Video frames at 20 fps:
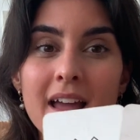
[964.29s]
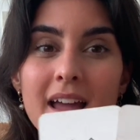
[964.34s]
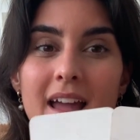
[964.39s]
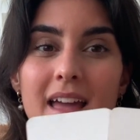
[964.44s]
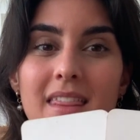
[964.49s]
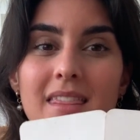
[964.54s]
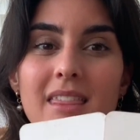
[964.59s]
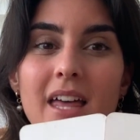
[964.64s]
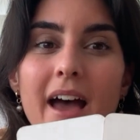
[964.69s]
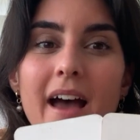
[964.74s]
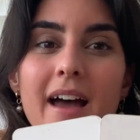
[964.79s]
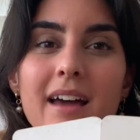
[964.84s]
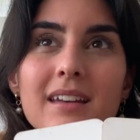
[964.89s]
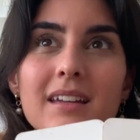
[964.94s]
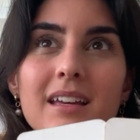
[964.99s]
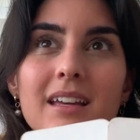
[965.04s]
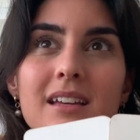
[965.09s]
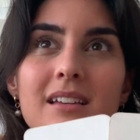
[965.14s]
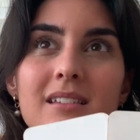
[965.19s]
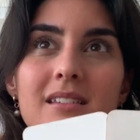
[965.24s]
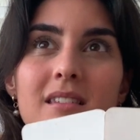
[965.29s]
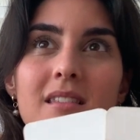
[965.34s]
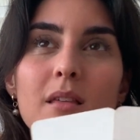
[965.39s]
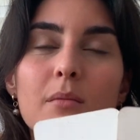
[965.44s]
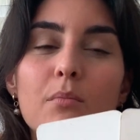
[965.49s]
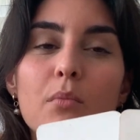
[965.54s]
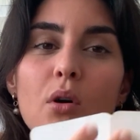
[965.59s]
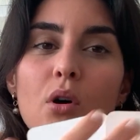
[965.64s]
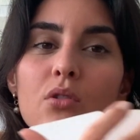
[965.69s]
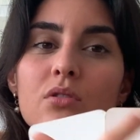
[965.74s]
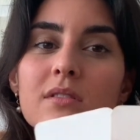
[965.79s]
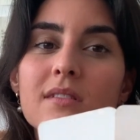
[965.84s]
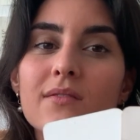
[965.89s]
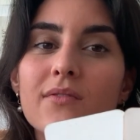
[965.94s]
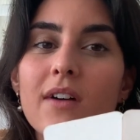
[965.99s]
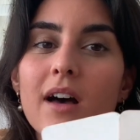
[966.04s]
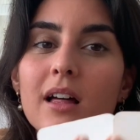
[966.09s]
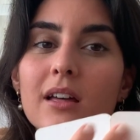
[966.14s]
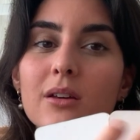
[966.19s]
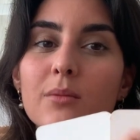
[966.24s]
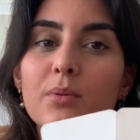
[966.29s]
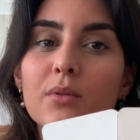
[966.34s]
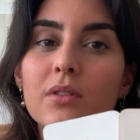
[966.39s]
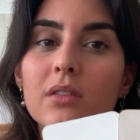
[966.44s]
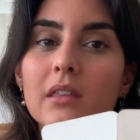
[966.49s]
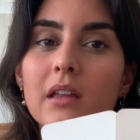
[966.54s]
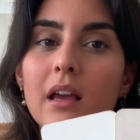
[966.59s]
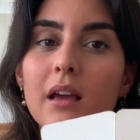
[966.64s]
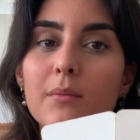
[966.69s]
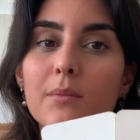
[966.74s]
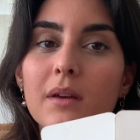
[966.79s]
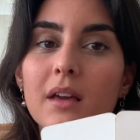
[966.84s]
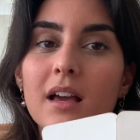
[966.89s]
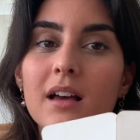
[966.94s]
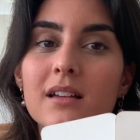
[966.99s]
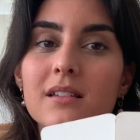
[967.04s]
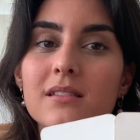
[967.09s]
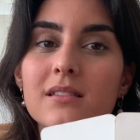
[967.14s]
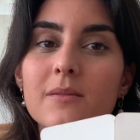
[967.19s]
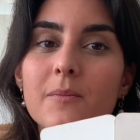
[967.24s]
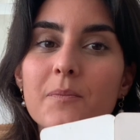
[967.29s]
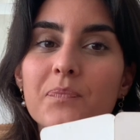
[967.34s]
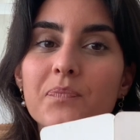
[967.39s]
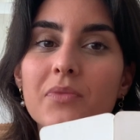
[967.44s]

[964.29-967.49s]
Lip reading: And that is the most valuable thing, because